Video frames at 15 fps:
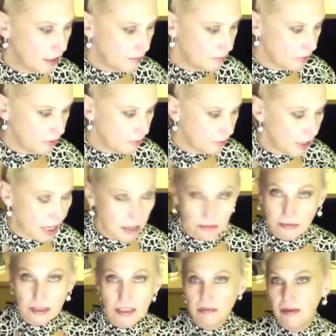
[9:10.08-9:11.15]
Light Blue, but I
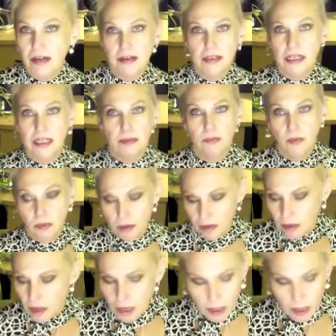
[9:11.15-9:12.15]
don't really wear it anymore.